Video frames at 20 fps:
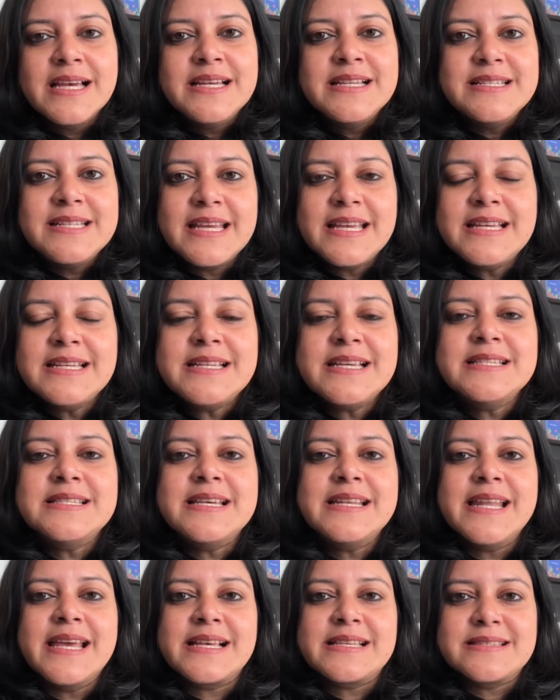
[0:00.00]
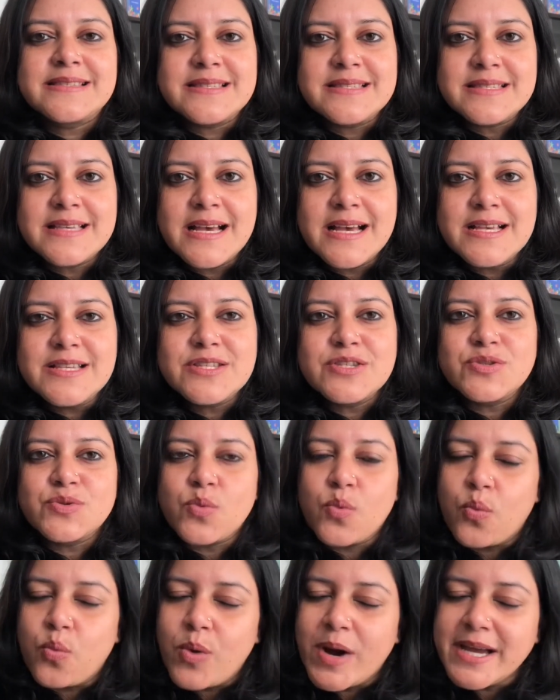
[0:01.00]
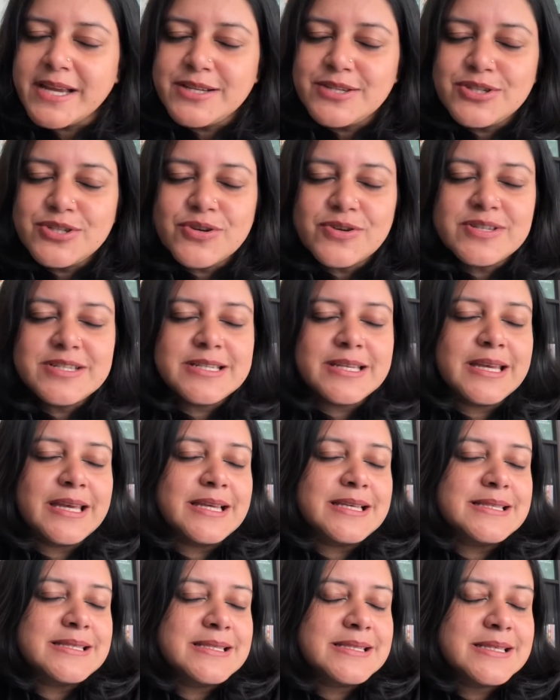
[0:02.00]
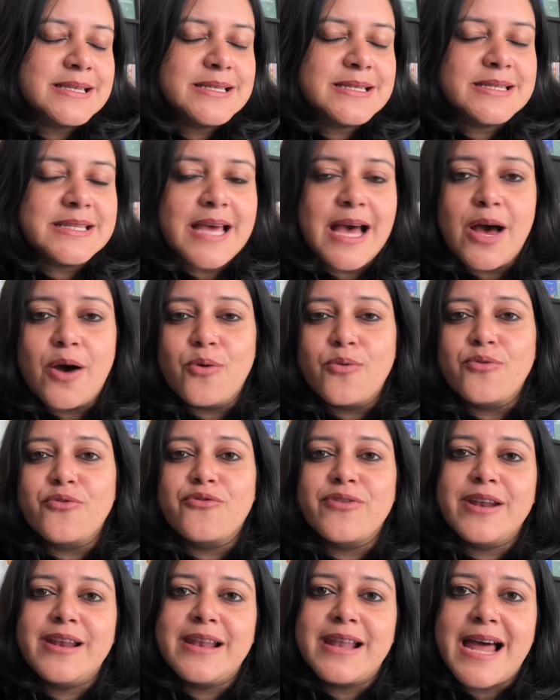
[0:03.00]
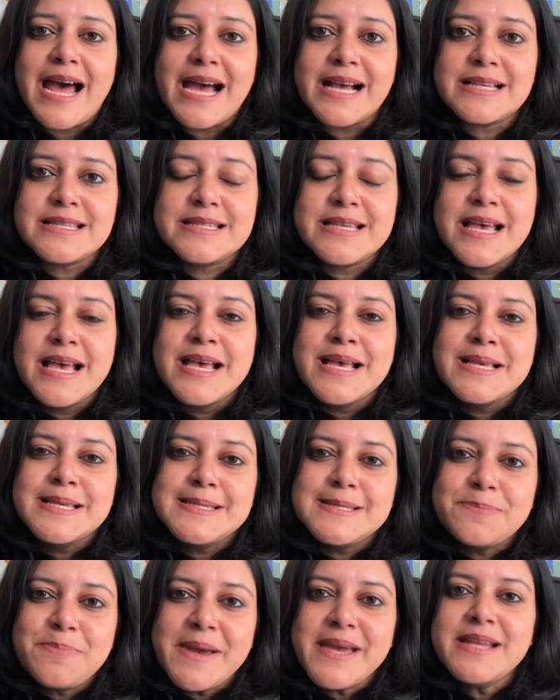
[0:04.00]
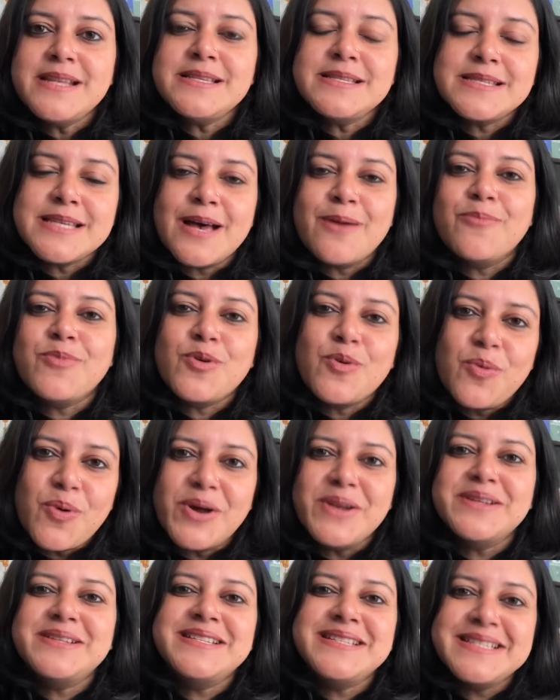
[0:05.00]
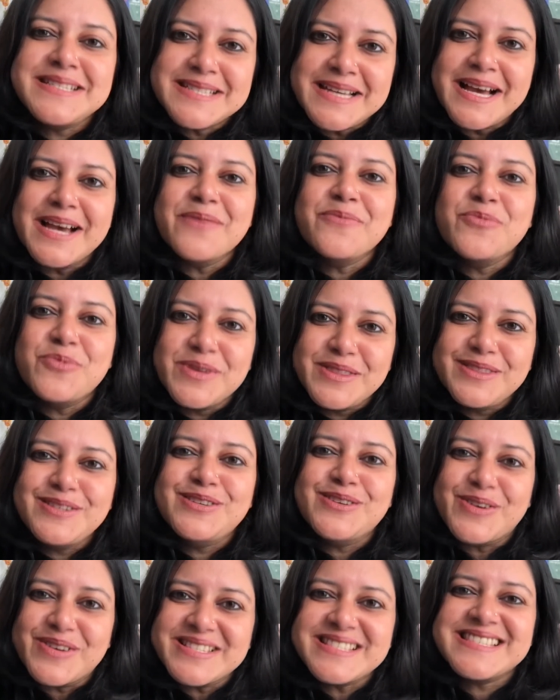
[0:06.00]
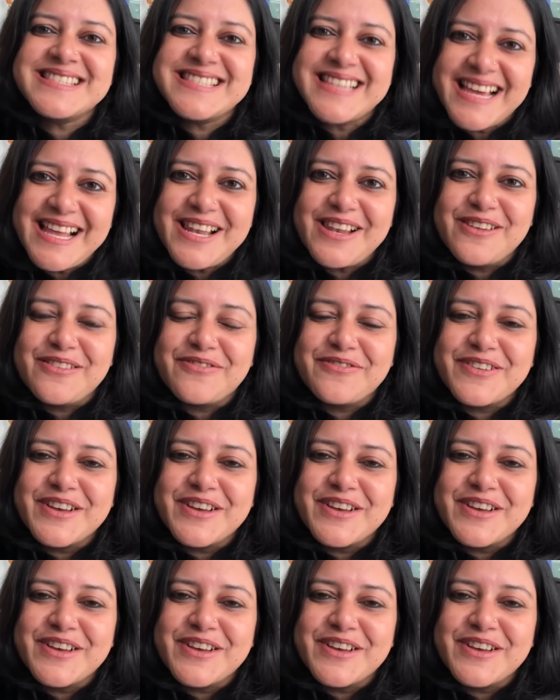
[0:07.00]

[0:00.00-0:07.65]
Take it as an exercise to wind your day, sit down, relax, spend some quality time with yourself